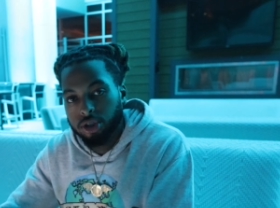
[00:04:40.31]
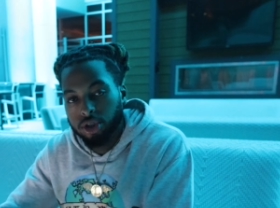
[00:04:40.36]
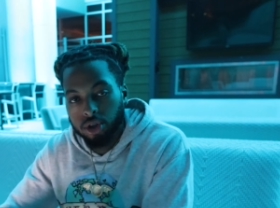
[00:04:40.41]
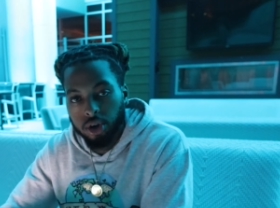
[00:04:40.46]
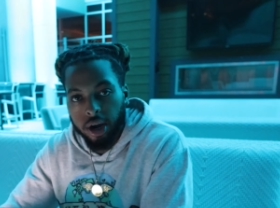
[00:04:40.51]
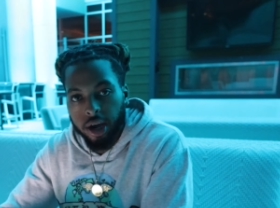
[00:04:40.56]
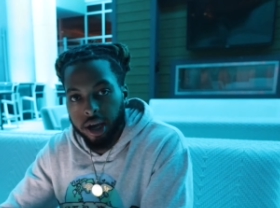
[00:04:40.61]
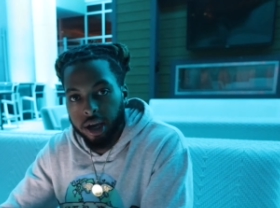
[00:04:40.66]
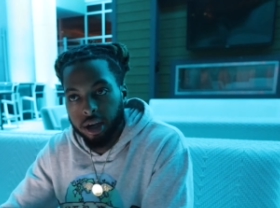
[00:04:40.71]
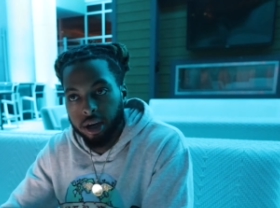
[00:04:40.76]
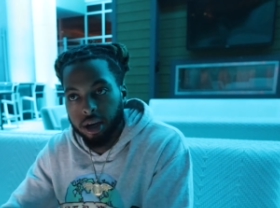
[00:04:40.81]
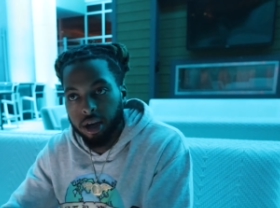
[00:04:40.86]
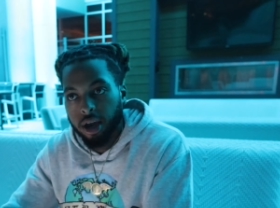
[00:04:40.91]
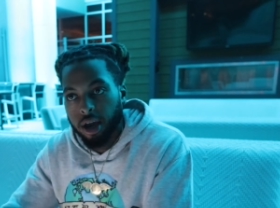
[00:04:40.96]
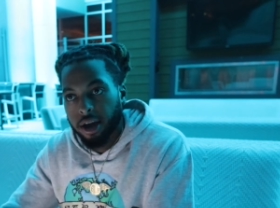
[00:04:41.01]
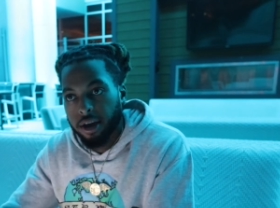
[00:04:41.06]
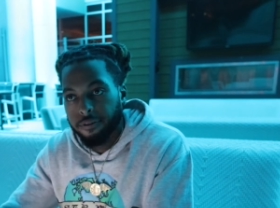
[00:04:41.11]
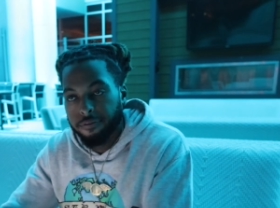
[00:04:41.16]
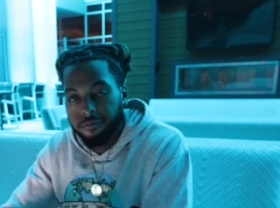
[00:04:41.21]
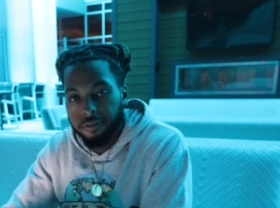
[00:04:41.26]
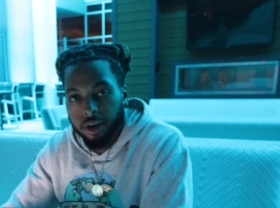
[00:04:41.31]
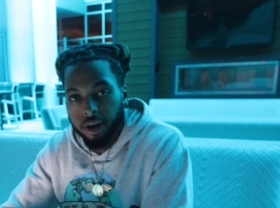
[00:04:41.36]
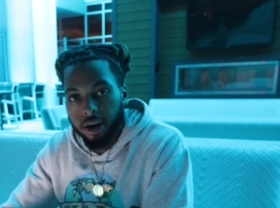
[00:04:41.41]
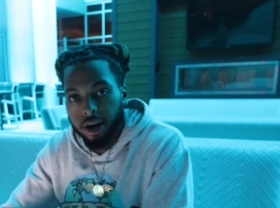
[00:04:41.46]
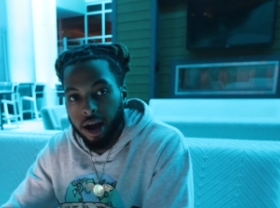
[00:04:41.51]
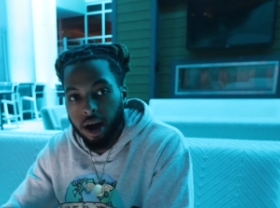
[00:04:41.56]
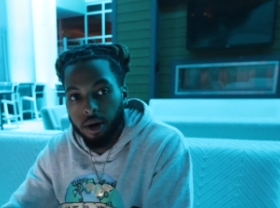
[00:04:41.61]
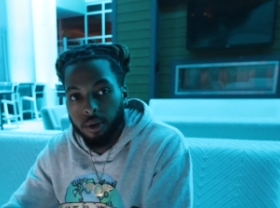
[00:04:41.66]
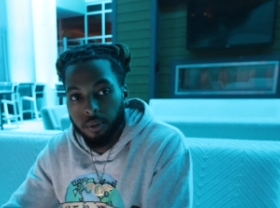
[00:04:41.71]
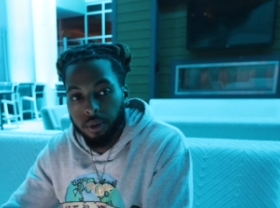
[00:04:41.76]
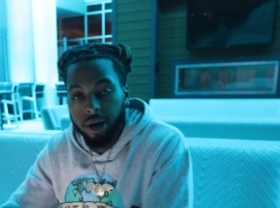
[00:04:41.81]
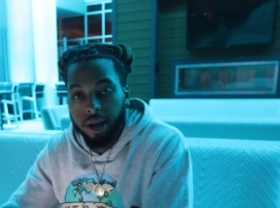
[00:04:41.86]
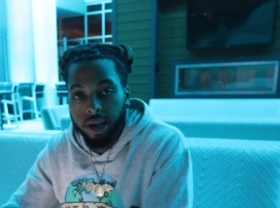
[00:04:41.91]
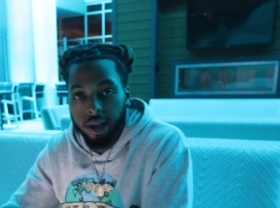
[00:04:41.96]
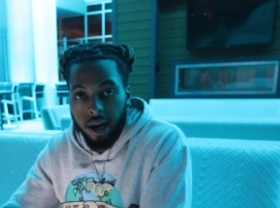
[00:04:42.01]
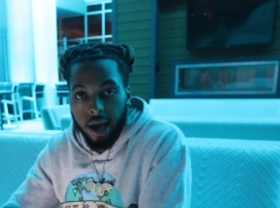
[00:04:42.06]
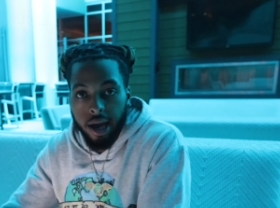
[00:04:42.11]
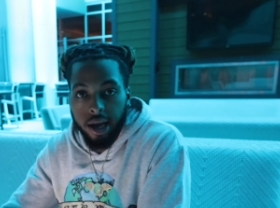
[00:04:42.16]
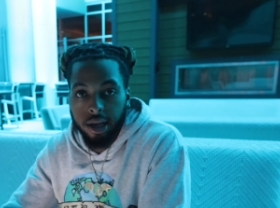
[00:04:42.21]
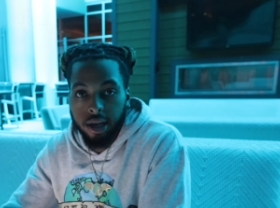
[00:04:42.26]
trained, and figured out what he
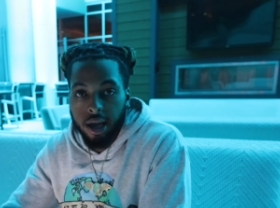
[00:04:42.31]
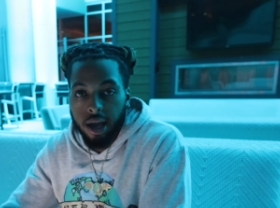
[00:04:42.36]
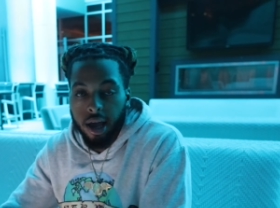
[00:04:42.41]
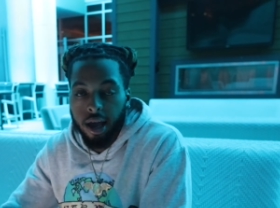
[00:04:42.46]
liked,